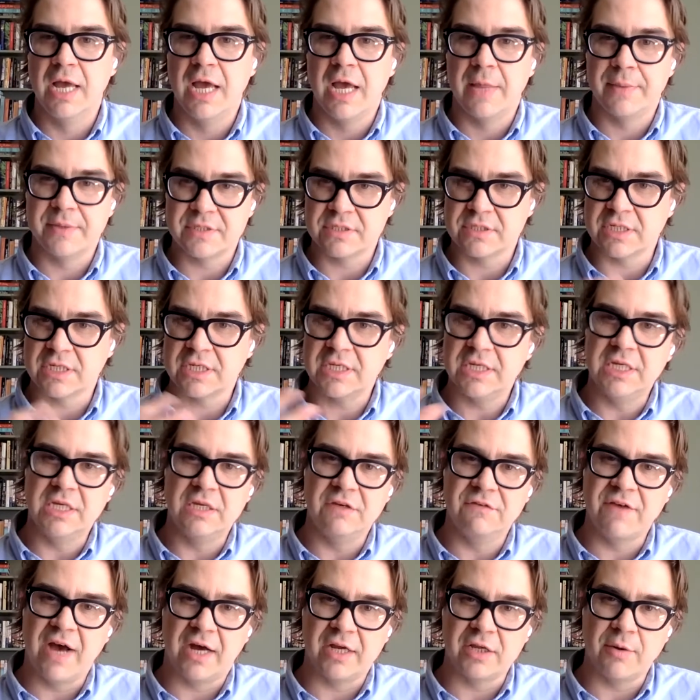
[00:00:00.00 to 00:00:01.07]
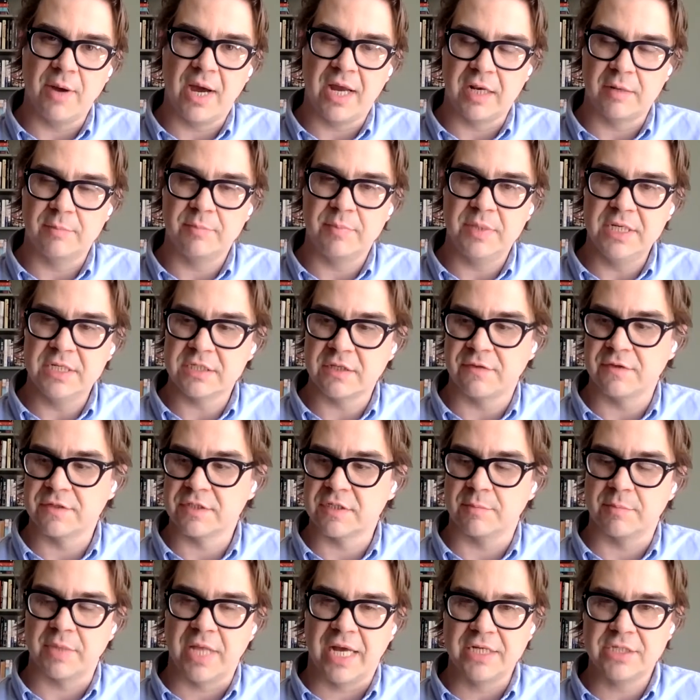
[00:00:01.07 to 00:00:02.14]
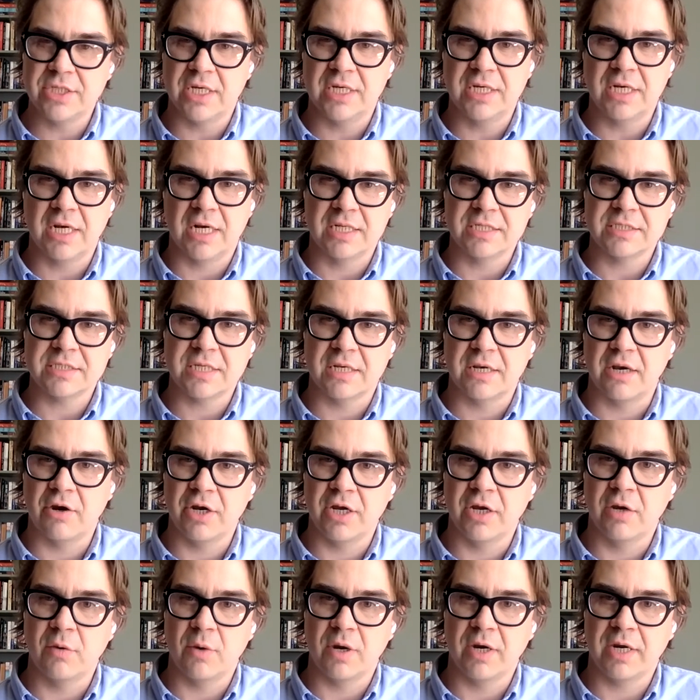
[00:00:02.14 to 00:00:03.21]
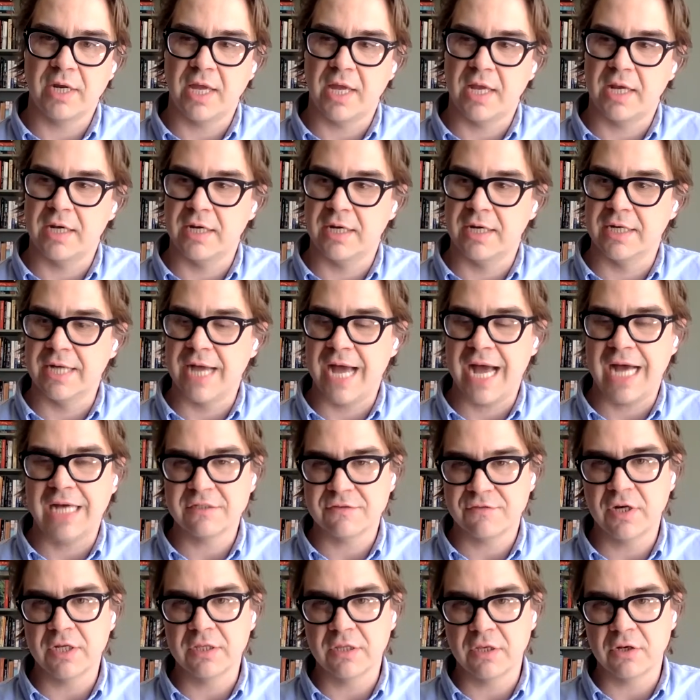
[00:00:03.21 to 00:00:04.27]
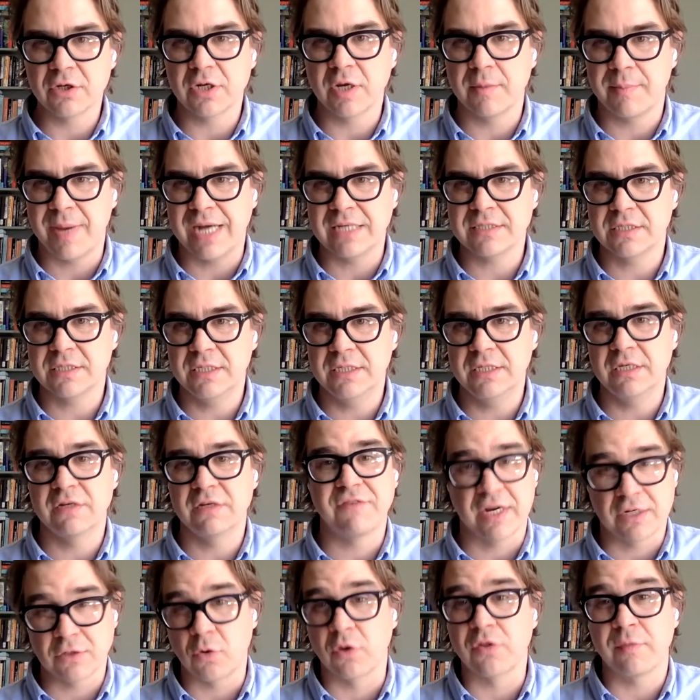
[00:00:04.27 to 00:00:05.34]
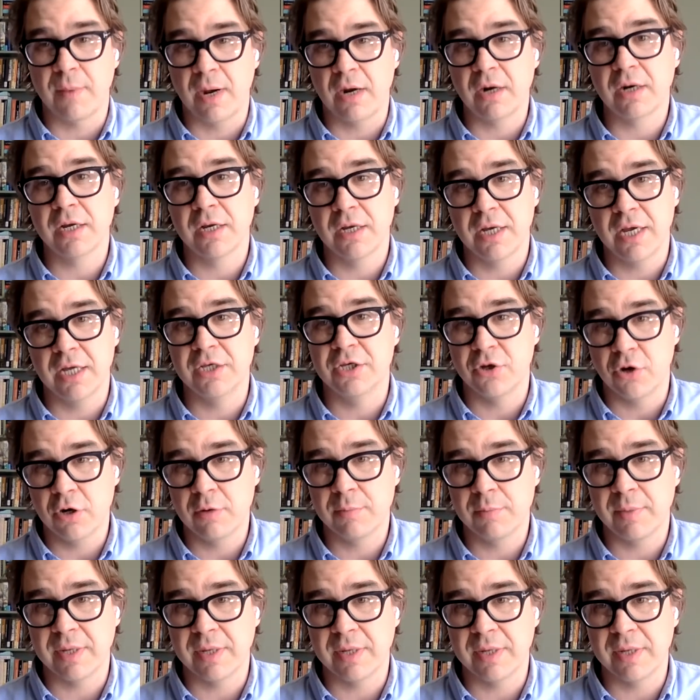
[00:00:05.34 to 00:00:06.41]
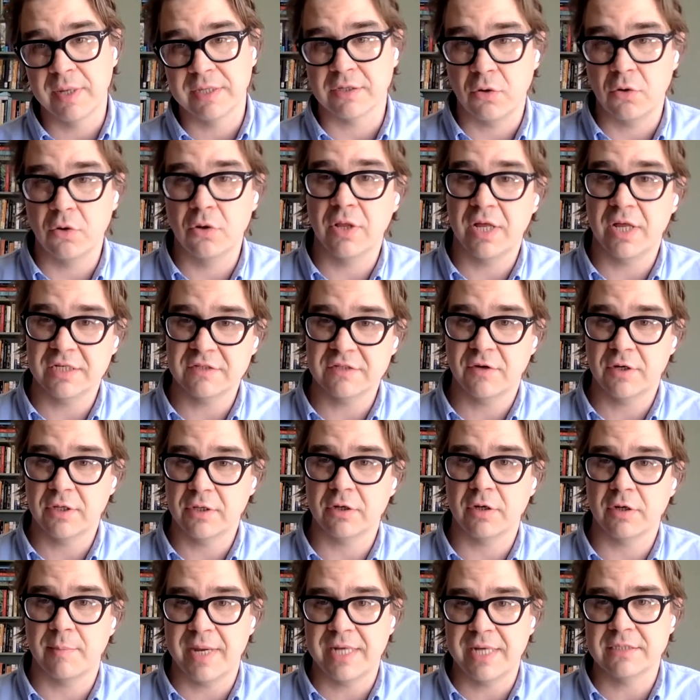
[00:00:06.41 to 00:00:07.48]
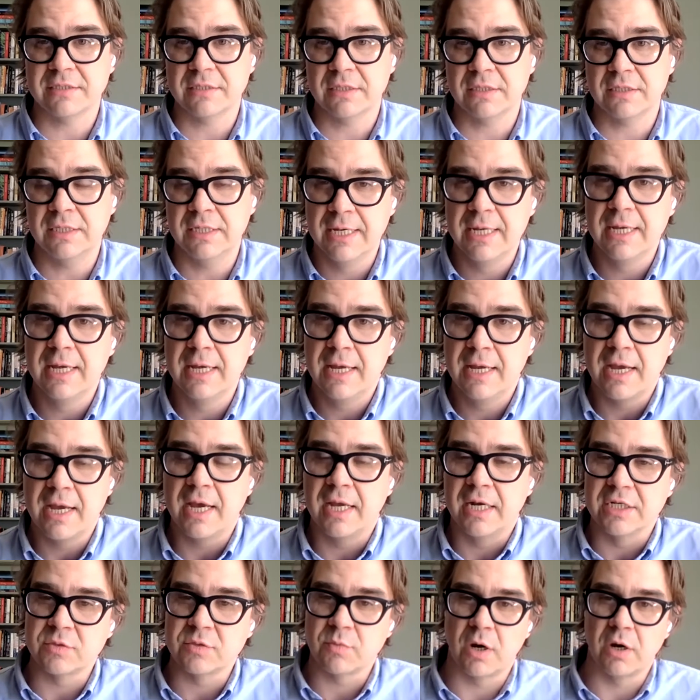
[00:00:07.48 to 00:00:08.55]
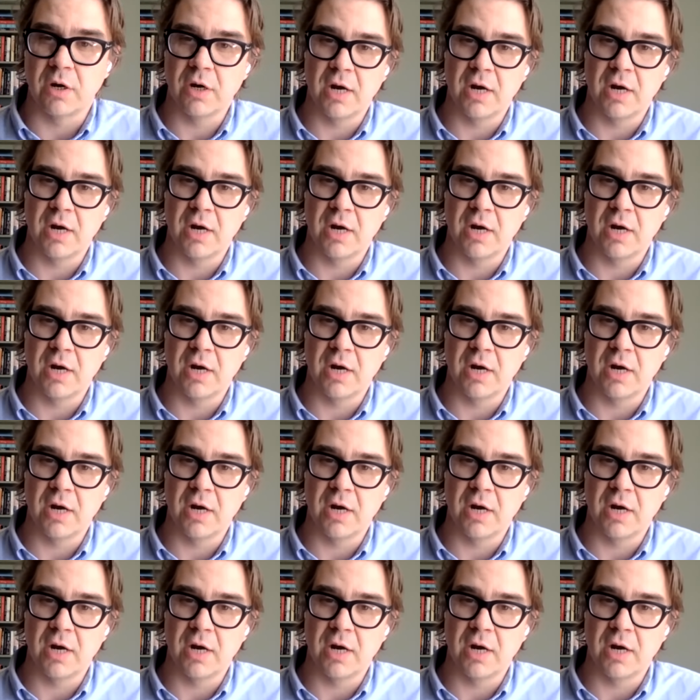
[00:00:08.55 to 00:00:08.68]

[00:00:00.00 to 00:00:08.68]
This is a key value added piece of the supply chain, and it's an area where Canada has very little capacity. In fact, North America and Europe as a whole has very little capacity, and it's where